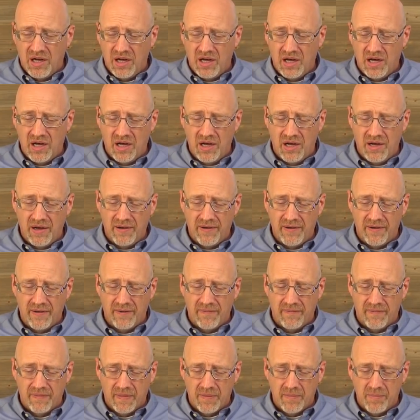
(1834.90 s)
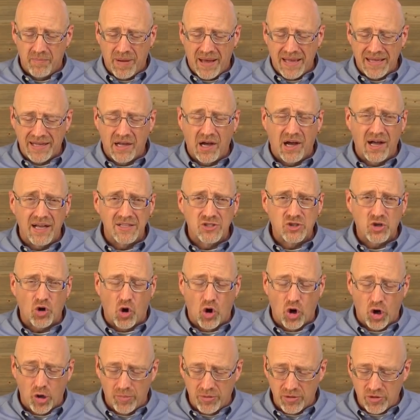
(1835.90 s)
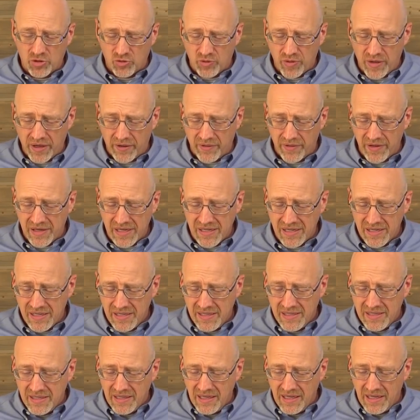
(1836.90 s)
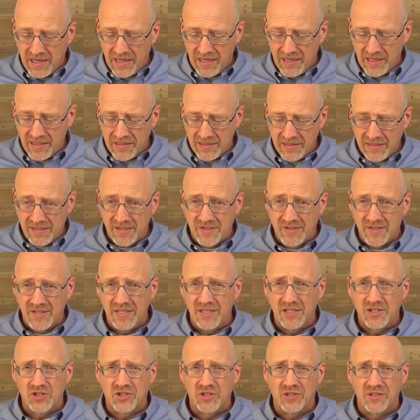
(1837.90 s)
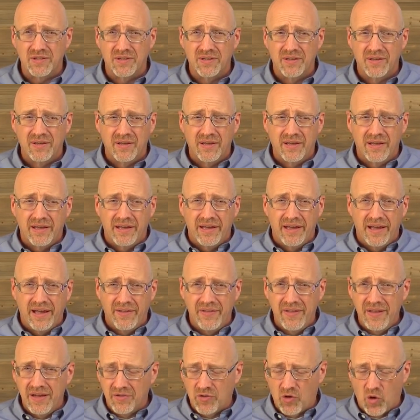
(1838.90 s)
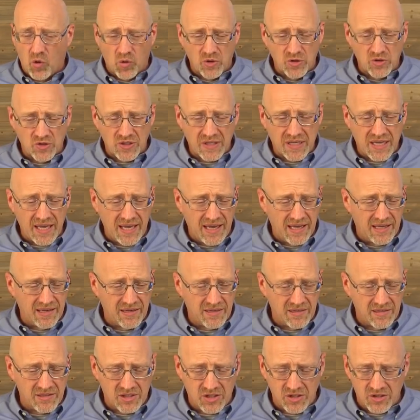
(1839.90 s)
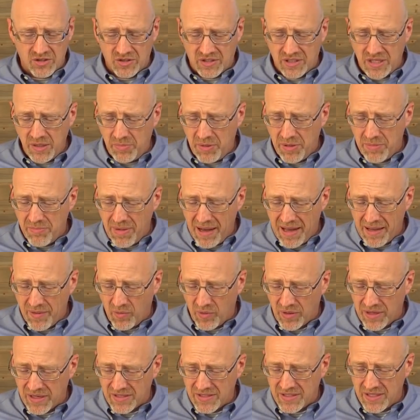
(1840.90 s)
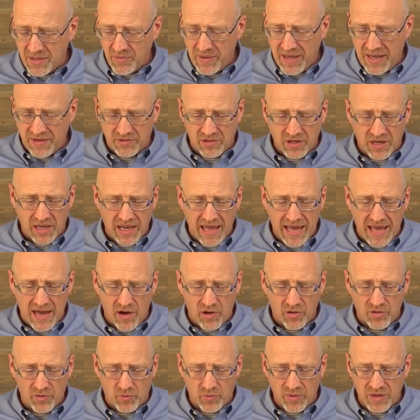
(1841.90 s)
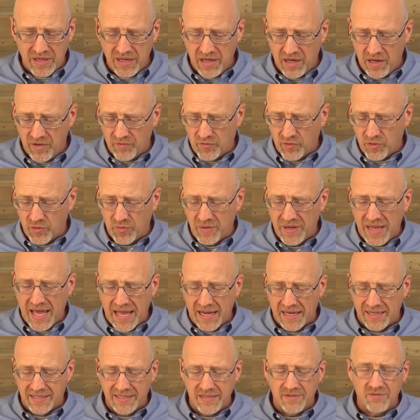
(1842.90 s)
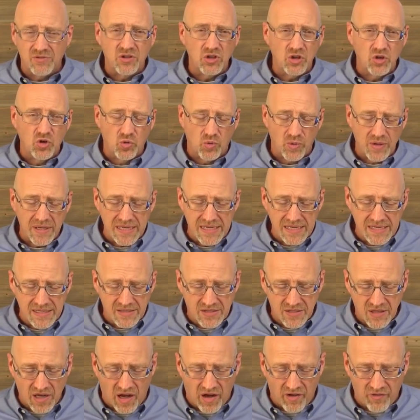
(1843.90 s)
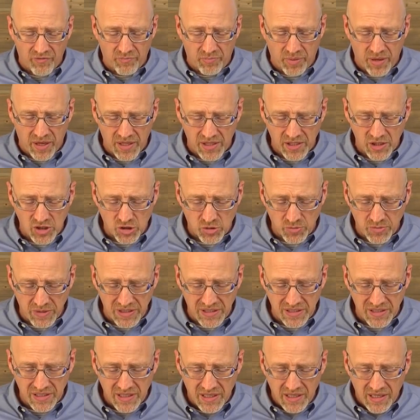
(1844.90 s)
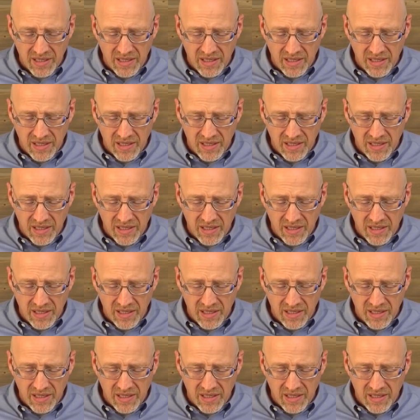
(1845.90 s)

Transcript: uh, by God's arbitrary, uh, decision. And then, of course, again, just keep in mind what I say. We have to allow the re, uh, for the reality of degrees of punishment